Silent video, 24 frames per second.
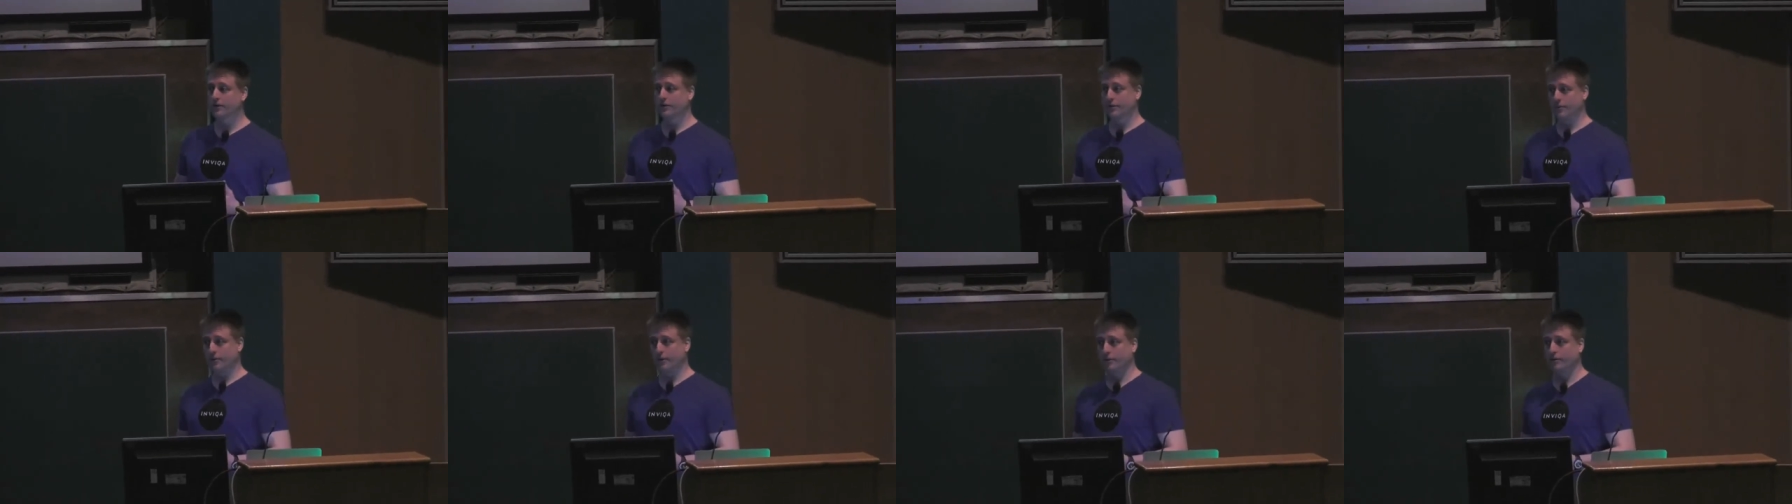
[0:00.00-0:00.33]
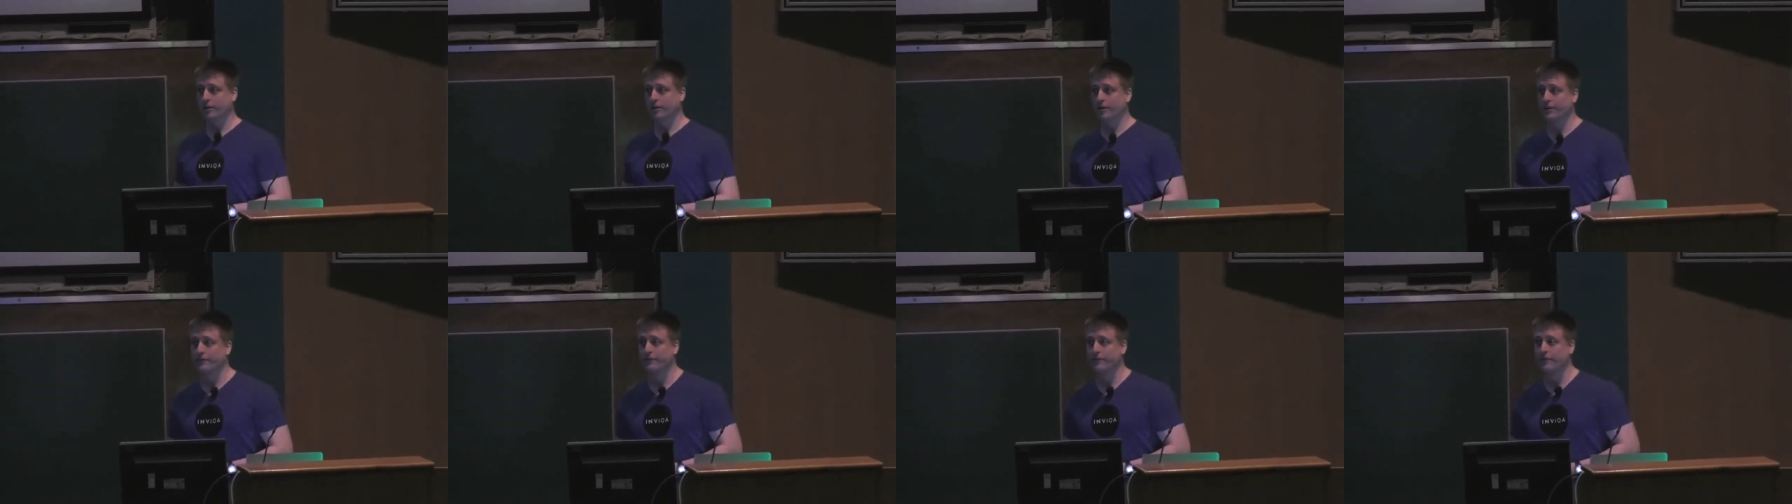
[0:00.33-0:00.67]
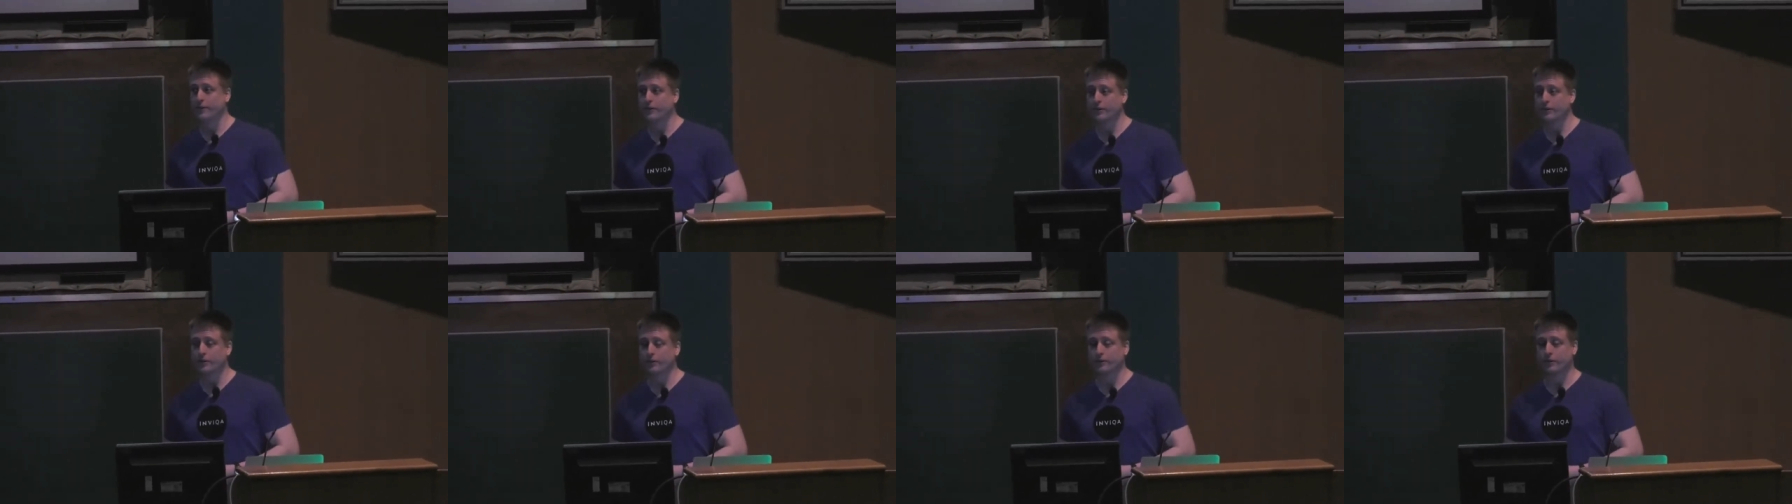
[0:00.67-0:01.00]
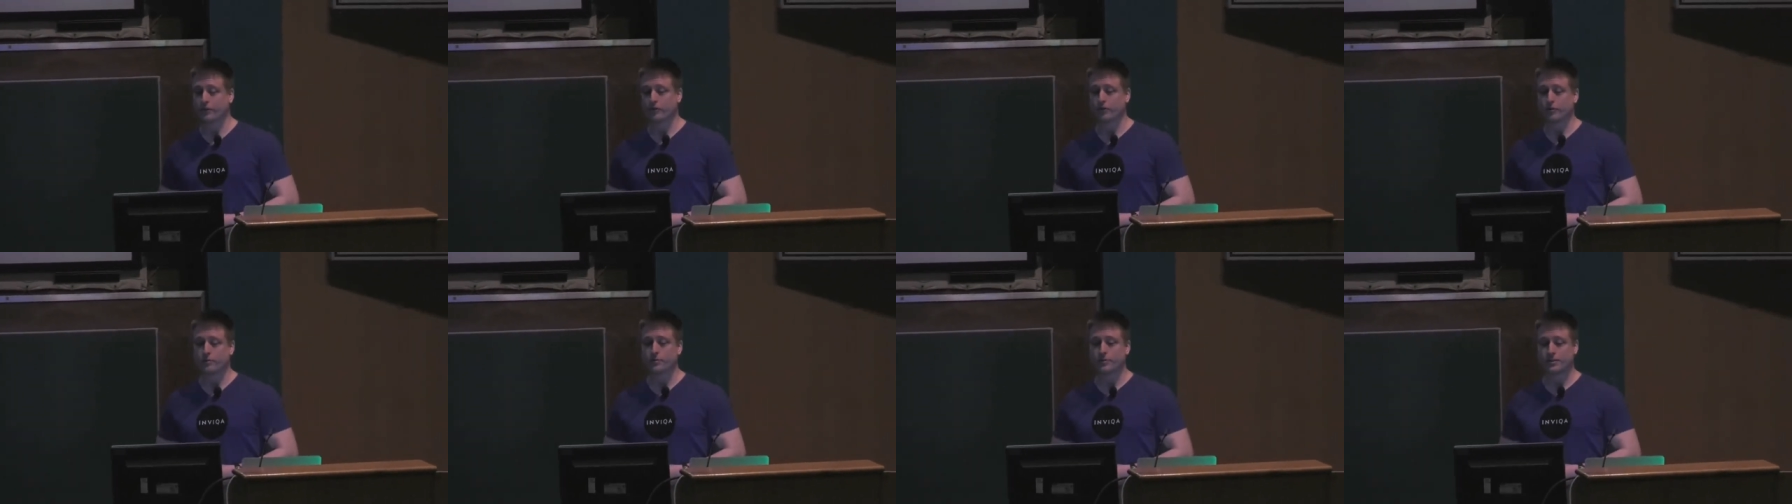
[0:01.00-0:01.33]
I've spoken at a few
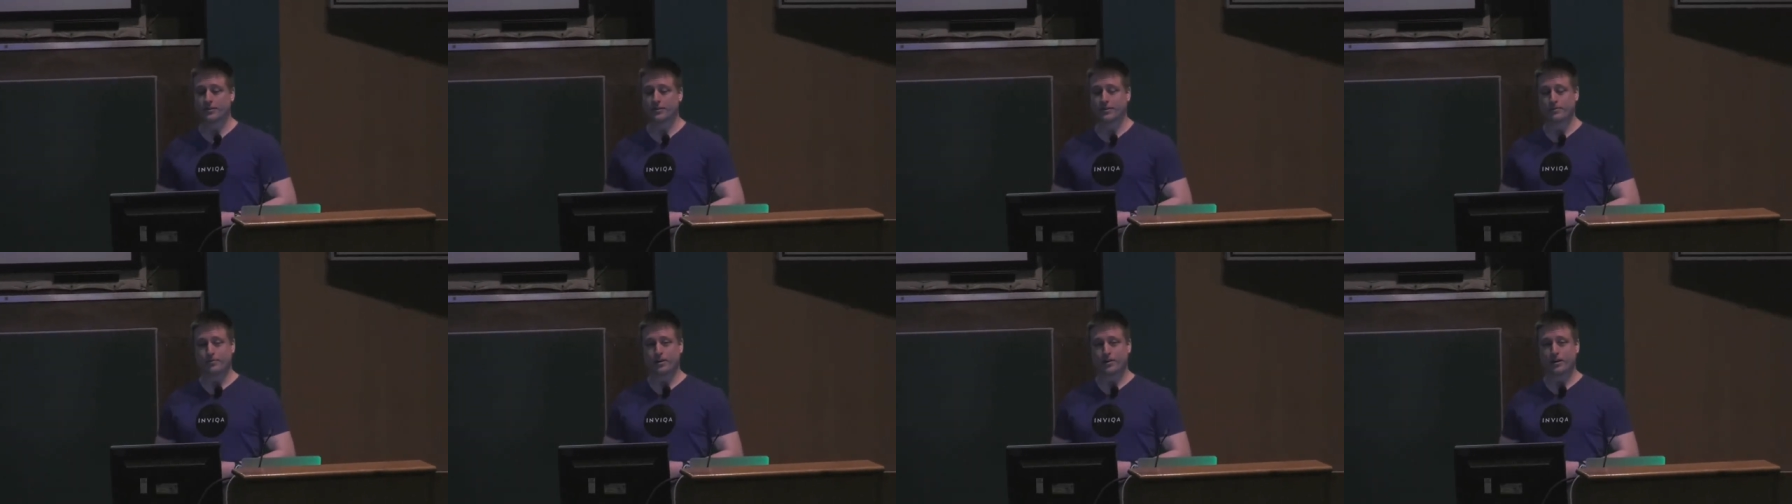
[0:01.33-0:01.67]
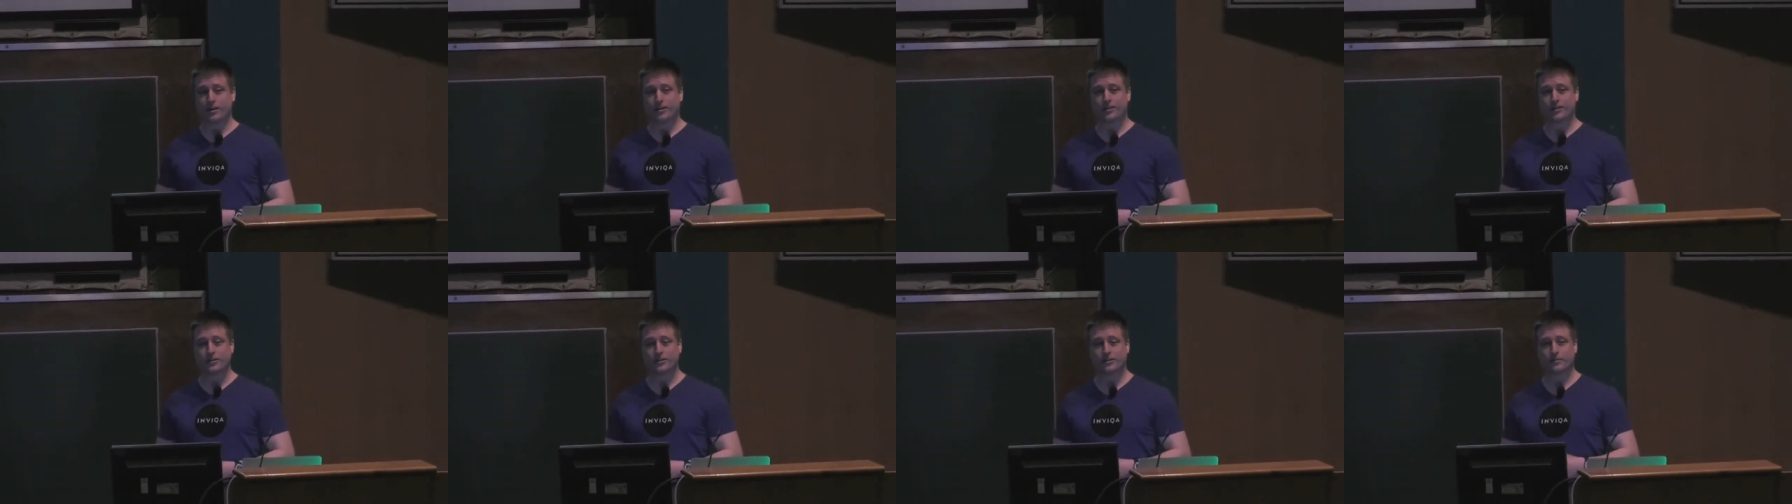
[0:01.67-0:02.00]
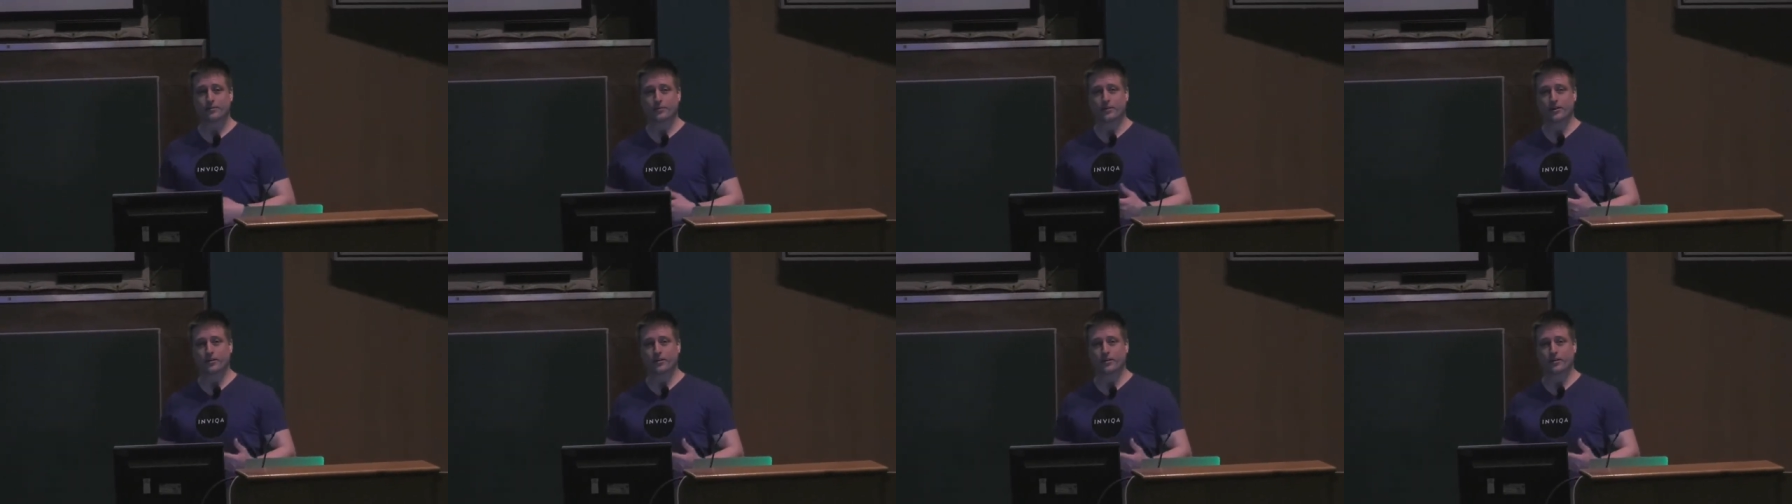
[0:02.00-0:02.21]
user groups in the past,